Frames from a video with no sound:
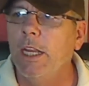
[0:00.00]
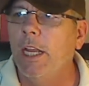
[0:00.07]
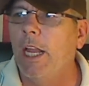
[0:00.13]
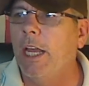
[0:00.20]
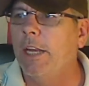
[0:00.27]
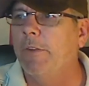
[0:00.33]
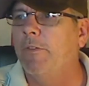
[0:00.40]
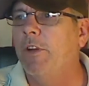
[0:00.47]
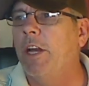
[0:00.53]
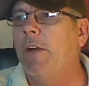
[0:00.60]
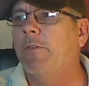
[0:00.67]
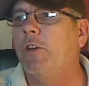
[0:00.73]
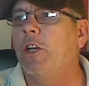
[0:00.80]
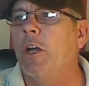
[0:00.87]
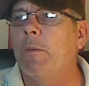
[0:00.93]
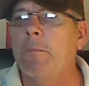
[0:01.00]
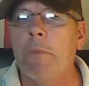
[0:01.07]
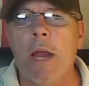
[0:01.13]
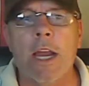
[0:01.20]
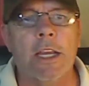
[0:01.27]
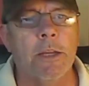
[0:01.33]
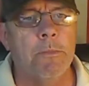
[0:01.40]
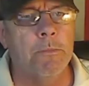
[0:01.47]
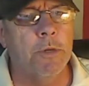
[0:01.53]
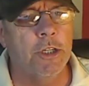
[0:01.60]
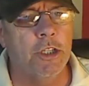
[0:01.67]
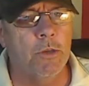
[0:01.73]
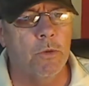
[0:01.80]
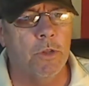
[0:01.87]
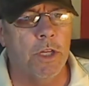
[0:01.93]
And if it ever come back and
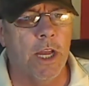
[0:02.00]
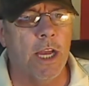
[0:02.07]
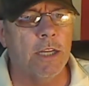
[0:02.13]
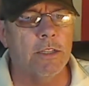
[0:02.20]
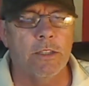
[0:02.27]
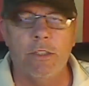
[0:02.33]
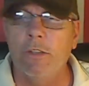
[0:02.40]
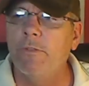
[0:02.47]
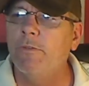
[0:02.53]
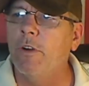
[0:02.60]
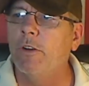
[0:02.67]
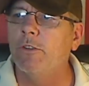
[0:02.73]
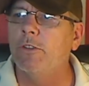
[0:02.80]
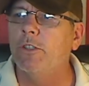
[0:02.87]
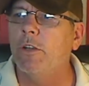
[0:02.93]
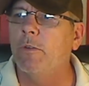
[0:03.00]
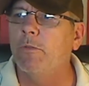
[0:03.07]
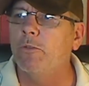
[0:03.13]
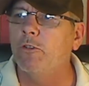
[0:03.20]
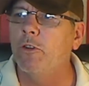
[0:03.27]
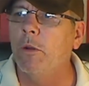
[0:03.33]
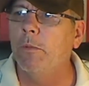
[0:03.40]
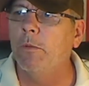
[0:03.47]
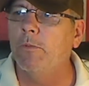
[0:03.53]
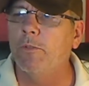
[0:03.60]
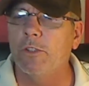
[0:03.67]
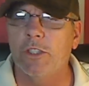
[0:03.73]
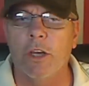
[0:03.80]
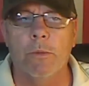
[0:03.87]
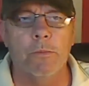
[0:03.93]
bit you in the ass and you found yourself in trouble for
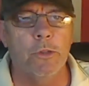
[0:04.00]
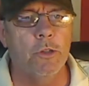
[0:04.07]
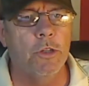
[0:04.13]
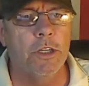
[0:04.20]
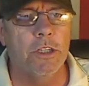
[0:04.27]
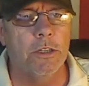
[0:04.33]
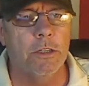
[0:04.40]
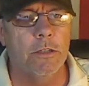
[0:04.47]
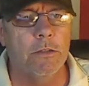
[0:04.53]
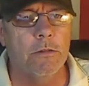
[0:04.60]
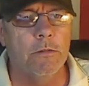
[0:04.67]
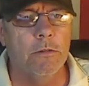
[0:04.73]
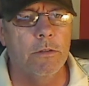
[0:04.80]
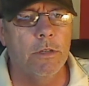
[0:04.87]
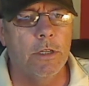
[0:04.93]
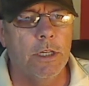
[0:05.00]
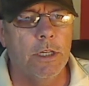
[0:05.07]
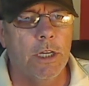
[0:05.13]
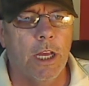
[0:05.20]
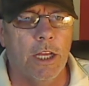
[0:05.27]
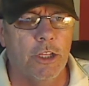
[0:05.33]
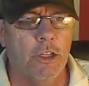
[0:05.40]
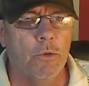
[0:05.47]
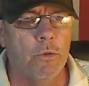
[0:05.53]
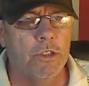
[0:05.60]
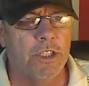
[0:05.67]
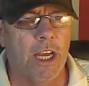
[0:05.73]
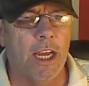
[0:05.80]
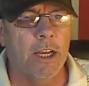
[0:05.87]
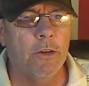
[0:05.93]
something you didn't do, and you was
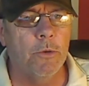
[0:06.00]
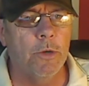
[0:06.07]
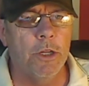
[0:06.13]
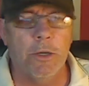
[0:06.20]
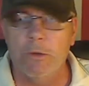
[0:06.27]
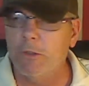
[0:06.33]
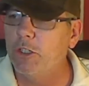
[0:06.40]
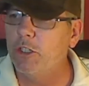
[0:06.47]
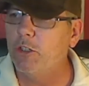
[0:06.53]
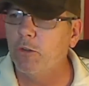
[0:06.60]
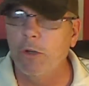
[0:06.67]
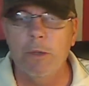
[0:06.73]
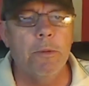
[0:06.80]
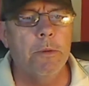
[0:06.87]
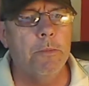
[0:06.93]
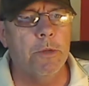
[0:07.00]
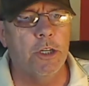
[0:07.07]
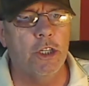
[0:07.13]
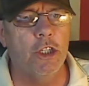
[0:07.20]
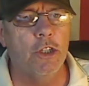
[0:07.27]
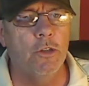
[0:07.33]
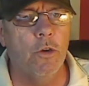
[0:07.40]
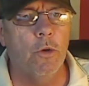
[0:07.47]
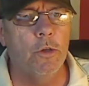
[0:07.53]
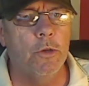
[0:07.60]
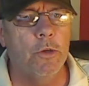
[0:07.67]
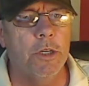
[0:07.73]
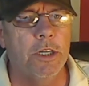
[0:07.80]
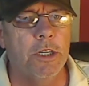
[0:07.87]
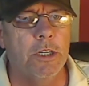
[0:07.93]
angry and screaming because you know you
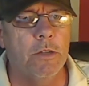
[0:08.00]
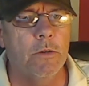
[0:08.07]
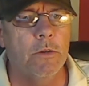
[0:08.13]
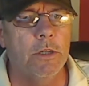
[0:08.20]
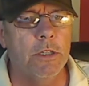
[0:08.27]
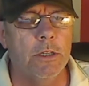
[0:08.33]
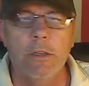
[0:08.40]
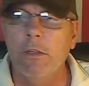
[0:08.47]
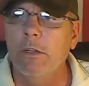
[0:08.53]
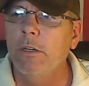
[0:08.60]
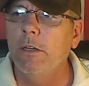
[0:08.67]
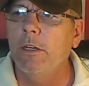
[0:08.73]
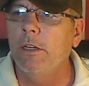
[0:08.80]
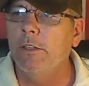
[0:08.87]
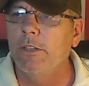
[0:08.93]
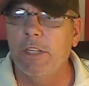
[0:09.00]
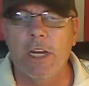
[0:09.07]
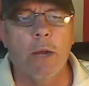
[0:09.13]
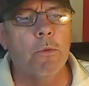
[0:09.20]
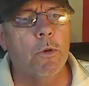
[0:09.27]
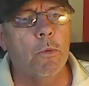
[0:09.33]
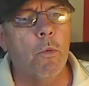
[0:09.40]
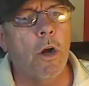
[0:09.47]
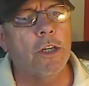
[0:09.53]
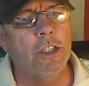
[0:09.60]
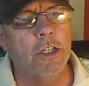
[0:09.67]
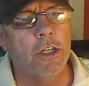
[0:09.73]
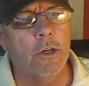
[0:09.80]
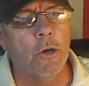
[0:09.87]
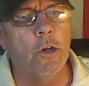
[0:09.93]
didn't do it, then I would want
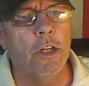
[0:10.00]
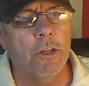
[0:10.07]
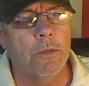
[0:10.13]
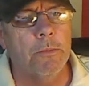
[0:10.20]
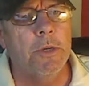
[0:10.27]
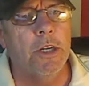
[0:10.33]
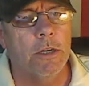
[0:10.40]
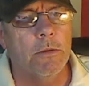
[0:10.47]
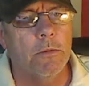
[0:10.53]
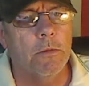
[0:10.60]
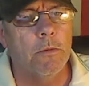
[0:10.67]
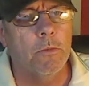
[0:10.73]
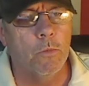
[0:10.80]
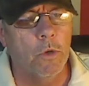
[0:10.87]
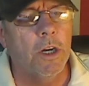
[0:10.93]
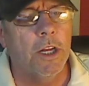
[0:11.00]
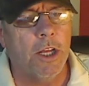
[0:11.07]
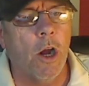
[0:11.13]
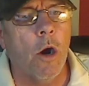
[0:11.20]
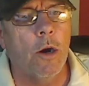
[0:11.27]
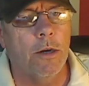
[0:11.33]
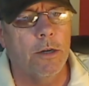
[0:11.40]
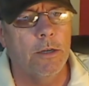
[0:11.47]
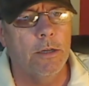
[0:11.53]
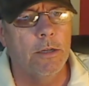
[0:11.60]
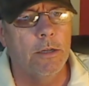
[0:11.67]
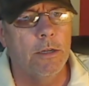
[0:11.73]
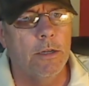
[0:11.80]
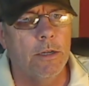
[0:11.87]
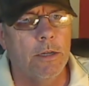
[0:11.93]
you to look in the mirror really hard.
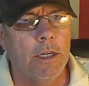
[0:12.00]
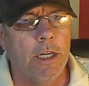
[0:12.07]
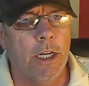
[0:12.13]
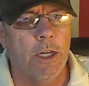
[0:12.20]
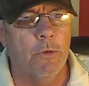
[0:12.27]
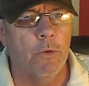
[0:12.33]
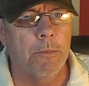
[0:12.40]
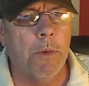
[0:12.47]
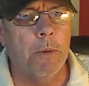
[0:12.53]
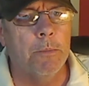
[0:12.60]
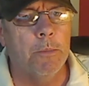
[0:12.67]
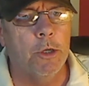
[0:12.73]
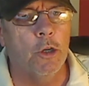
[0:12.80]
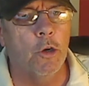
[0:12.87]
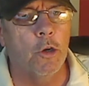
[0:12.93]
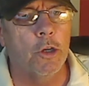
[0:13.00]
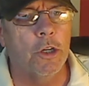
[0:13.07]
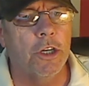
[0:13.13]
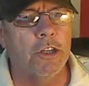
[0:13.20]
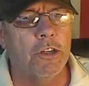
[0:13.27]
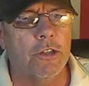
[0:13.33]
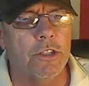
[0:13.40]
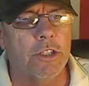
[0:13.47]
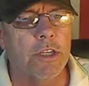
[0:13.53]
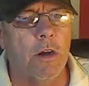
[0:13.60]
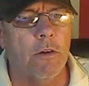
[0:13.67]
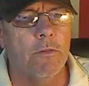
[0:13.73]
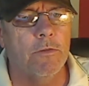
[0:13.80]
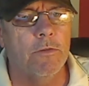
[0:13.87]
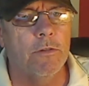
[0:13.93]
And remember, you're looking at
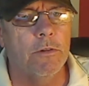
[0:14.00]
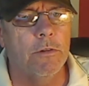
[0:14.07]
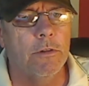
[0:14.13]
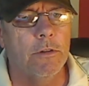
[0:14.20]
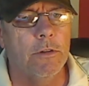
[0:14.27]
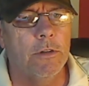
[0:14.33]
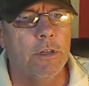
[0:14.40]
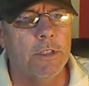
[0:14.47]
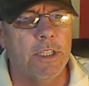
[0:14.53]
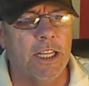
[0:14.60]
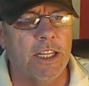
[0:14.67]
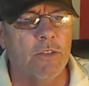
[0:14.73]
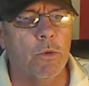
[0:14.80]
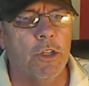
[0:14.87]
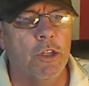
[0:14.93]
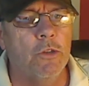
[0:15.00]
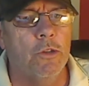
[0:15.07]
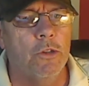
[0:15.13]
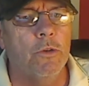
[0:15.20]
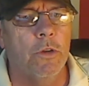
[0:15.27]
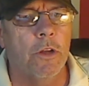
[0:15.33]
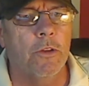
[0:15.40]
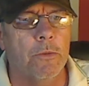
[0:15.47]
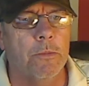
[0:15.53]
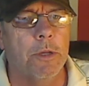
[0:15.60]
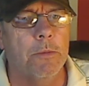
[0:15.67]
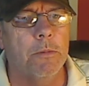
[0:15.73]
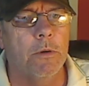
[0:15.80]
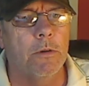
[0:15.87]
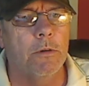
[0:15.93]
yourself. That's what you do to
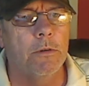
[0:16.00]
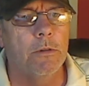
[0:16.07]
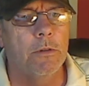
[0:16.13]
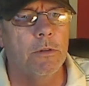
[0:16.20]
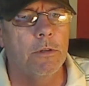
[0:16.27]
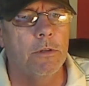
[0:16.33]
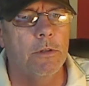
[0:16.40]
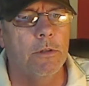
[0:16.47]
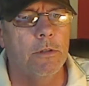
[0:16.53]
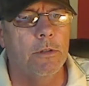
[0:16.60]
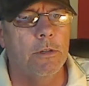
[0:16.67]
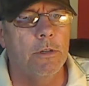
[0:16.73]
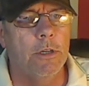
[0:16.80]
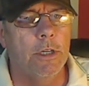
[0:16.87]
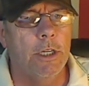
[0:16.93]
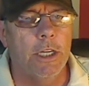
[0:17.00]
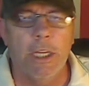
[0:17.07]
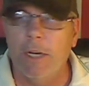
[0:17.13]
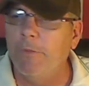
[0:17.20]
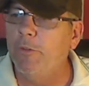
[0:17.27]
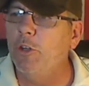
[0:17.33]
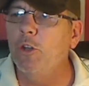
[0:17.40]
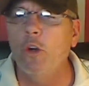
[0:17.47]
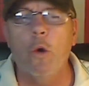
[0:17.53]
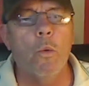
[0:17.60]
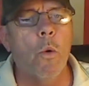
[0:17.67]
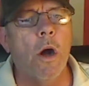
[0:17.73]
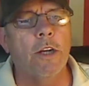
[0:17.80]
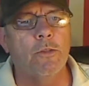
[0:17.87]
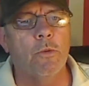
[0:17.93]
people. And if you don't
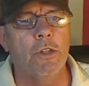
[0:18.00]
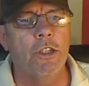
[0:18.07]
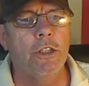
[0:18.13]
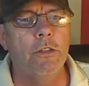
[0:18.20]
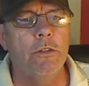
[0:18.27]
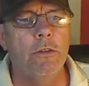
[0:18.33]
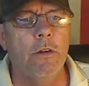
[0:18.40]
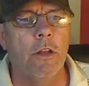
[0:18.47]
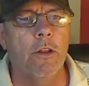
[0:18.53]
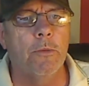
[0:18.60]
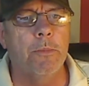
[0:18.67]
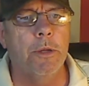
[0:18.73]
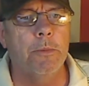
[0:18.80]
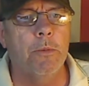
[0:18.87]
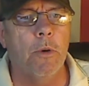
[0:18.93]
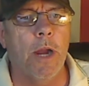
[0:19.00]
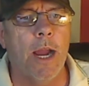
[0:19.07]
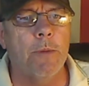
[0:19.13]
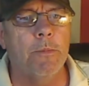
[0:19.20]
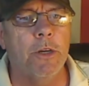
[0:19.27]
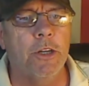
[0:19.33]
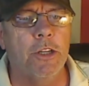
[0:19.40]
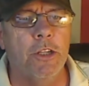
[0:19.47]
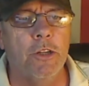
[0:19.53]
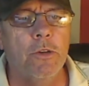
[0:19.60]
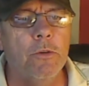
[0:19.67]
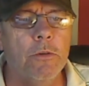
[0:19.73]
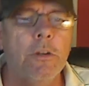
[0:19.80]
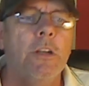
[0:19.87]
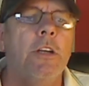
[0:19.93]
want what you do to other people happening to
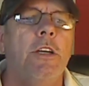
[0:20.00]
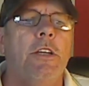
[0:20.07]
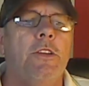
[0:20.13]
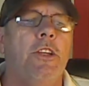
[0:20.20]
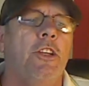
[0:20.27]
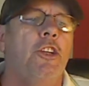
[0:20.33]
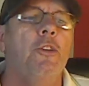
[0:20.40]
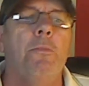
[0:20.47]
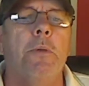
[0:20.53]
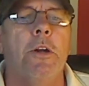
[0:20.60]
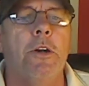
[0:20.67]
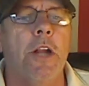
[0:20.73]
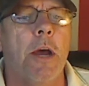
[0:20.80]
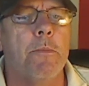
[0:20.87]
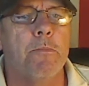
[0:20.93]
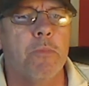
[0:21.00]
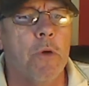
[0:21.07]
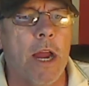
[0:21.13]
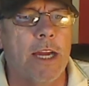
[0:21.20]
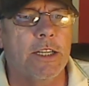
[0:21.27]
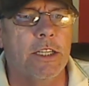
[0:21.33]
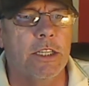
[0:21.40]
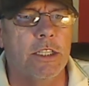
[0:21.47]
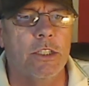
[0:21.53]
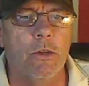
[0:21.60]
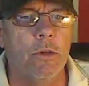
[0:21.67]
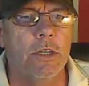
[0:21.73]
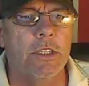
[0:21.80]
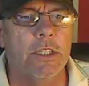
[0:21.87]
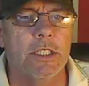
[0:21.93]
you, then you better not practice
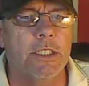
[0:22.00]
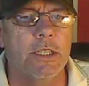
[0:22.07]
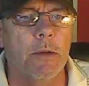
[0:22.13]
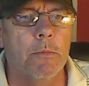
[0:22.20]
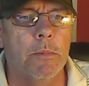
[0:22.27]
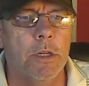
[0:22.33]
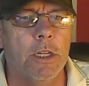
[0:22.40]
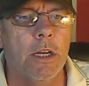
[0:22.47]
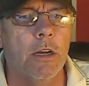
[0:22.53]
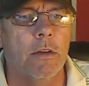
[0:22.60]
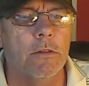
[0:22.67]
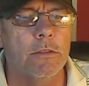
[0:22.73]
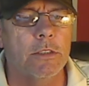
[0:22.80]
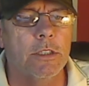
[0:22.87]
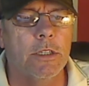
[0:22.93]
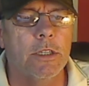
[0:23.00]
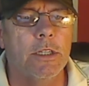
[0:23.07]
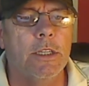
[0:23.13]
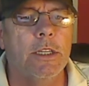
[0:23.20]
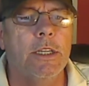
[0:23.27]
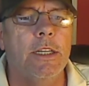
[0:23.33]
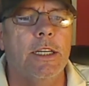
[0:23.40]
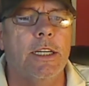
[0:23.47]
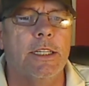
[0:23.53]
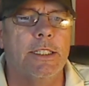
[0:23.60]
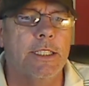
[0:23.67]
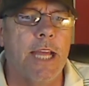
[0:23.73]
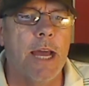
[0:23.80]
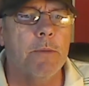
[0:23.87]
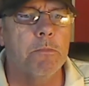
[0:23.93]
doing it to somebody else. It's
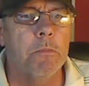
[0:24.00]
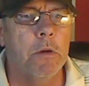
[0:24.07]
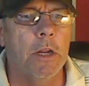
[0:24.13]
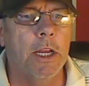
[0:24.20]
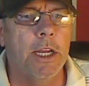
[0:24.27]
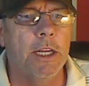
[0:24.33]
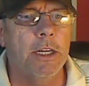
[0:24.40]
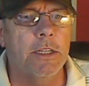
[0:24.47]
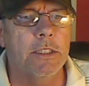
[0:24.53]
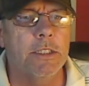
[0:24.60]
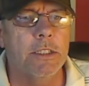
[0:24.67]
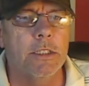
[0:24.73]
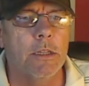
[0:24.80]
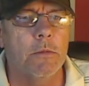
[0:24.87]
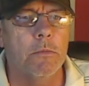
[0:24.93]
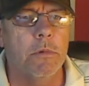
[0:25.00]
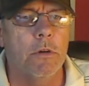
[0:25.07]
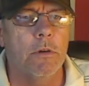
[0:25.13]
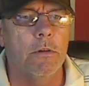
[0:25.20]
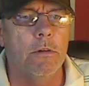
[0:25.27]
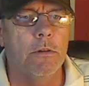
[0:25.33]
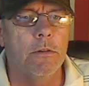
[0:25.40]
that plain and simple.